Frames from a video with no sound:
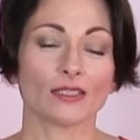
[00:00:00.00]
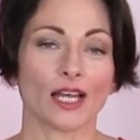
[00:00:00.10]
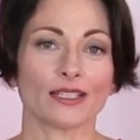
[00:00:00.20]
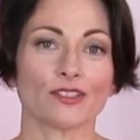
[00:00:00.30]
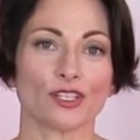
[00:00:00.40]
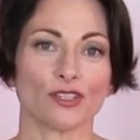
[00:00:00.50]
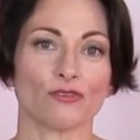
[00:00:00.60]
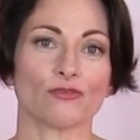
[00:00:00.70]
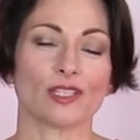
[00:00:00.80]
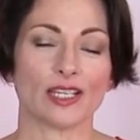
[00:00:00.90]
like to
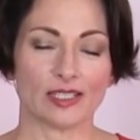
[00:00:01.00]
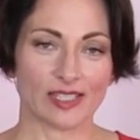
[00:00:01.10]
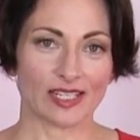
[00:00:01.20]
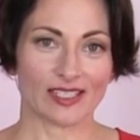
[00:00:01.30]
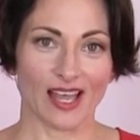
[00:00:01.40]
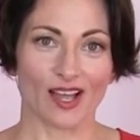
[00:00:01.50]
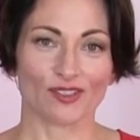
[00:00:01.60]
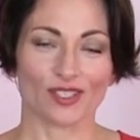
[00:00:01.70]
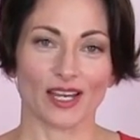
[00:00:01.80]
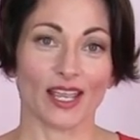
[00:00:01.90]
use E six
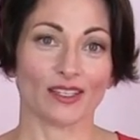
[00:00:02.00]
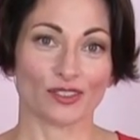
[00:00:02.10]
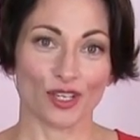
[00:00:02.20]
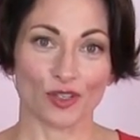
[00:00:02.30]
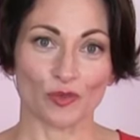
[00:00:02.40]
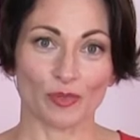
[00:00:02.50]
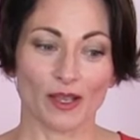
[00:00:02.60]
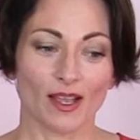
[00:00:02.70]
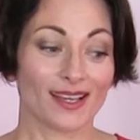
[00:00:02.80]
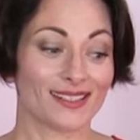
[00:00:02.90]
thousand and Goop,
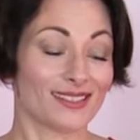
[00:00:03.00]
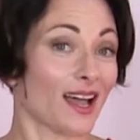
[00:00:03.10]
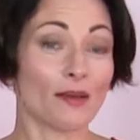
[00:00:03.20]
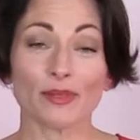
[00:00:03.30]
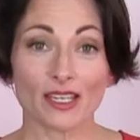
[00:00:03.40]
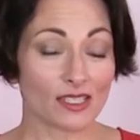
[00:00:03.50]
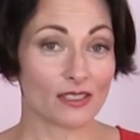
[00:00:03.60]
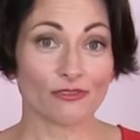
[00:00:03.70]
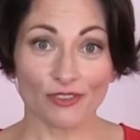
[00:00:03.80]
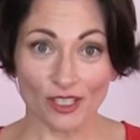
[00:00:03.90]
not because
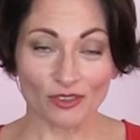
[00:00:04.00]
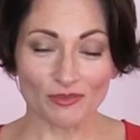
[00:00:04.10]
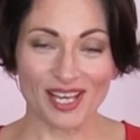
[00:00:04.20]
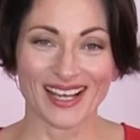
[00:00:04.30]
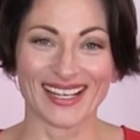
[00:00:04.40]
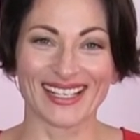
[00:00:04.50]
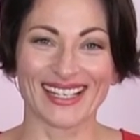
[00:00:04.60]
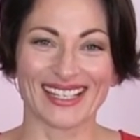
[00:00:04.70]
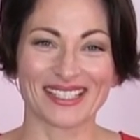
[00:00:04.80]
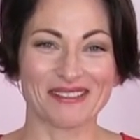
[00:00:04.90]
of the fumes,
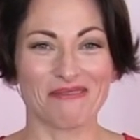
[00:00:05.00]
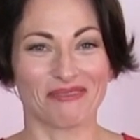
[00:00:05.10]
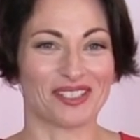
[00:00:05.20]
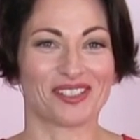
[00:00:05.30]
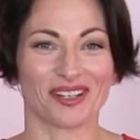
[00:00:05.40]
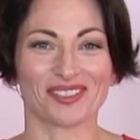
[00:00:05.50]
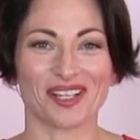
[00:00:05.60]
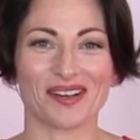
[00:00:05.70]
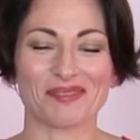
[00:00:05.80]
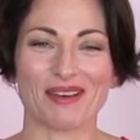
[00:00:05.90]
which I'll
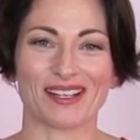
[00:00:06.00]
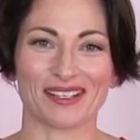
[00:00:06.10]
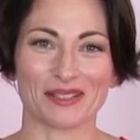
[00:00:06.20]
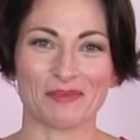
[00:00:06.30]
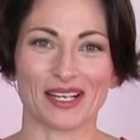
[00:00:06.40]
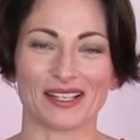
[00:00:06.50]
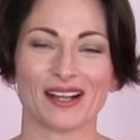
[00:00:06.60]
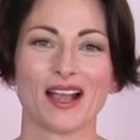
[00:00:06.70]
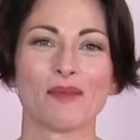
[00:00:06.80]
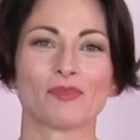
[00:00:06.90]
talk about in a minute,
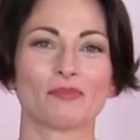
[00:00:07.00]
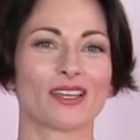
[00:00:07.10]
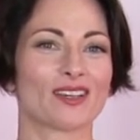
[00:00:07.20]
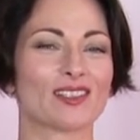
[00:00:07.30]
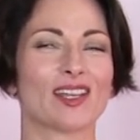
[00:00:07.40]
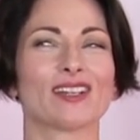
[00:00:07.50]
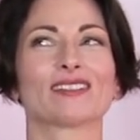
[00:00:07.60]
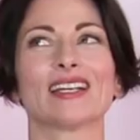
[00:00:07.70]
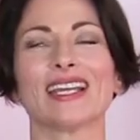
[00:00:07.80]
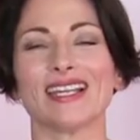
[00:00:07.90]
but because they
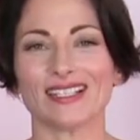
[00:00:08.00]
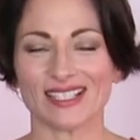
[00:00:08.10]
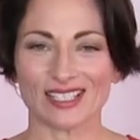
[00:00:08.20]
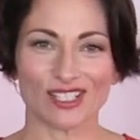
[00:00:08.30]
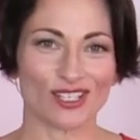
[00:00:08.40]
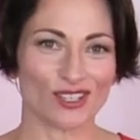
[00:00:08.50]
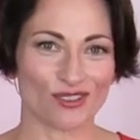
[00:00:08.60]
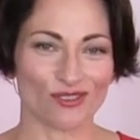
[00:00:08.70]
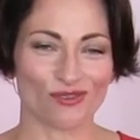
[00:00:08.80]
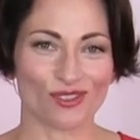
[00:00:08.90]
are easy to
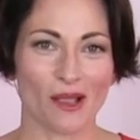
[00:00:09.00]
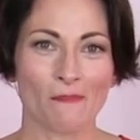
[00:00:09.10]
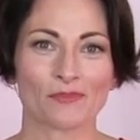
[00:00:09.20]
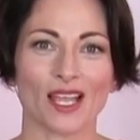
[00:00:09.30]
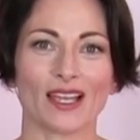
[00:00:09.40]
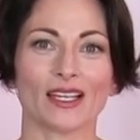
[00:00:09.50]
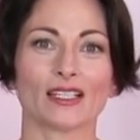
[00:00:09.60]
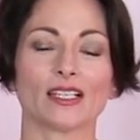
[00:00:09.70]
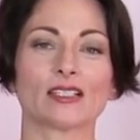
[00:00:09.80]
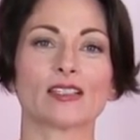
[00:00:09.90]
use
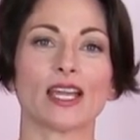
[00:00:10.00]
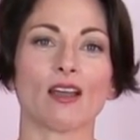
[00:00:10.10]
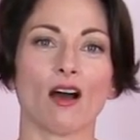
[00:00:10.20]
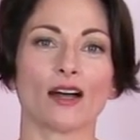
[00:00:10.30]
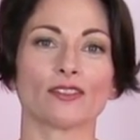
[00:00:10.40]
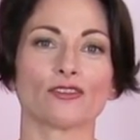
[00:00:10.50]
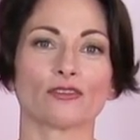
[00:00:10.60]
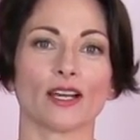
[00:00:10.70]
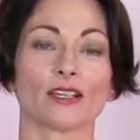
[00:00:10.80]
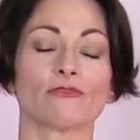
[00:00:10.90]
and stay on the
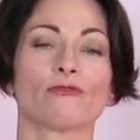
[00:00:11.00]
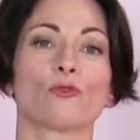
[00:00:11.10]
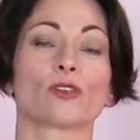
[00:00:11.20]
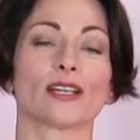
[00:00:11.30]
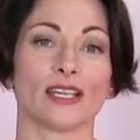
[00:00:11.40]
dress for